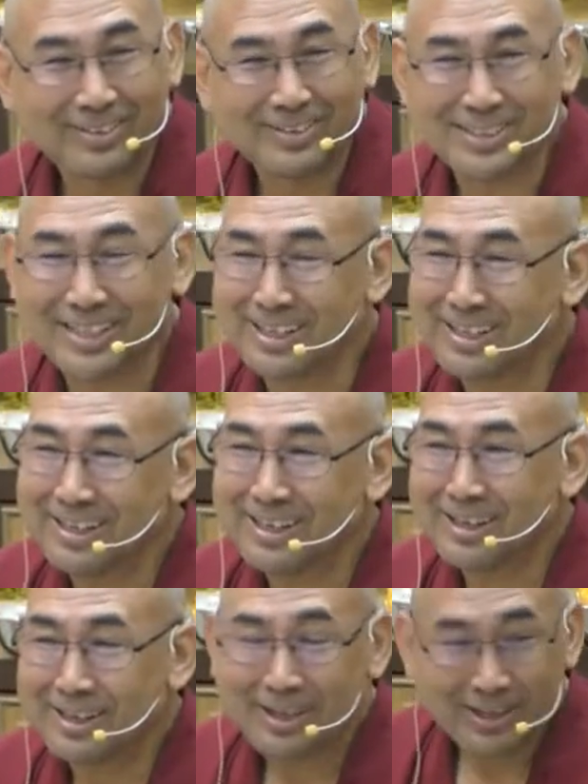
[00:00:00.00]
You say,
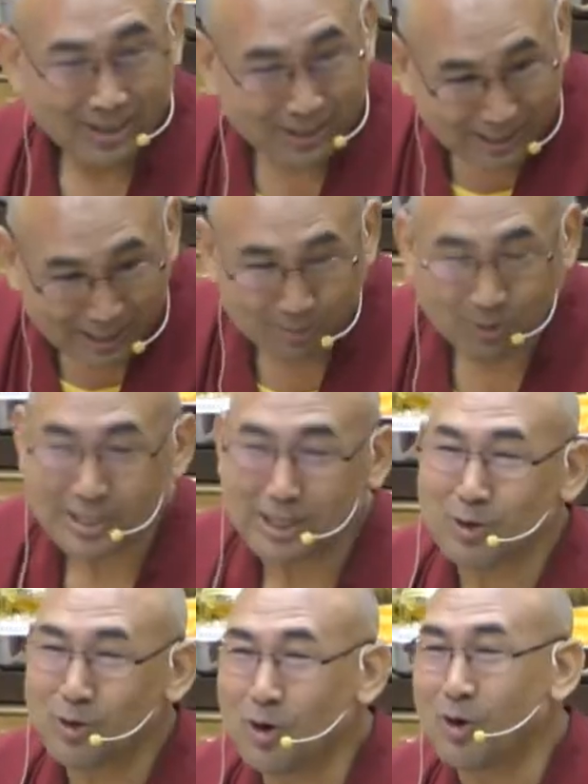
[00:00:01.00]
have you
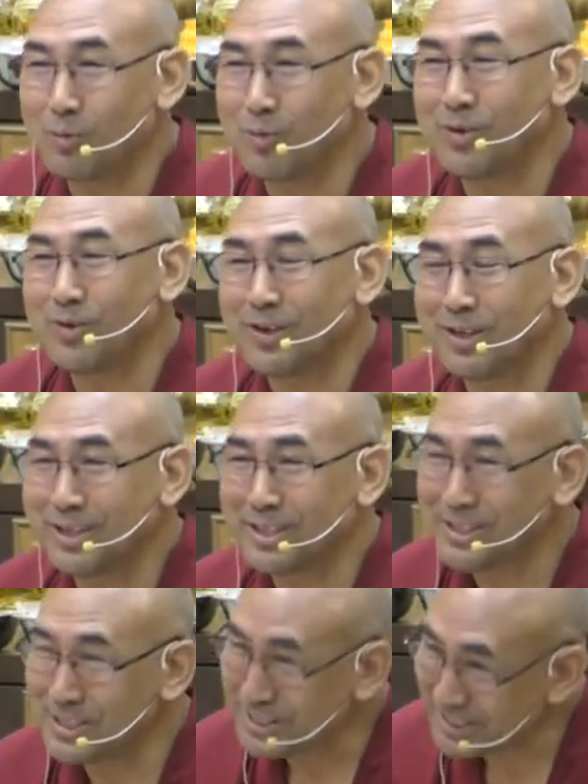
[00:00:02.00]
done your homework?
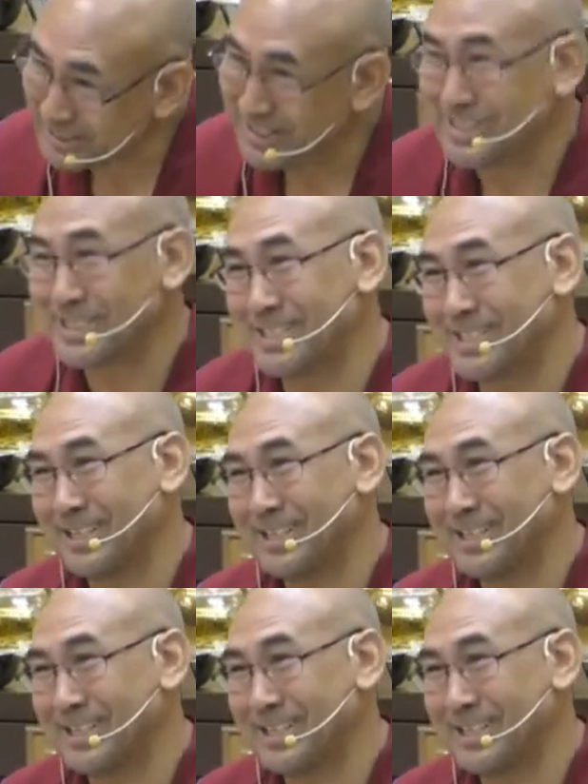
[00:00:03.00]
She said, yes.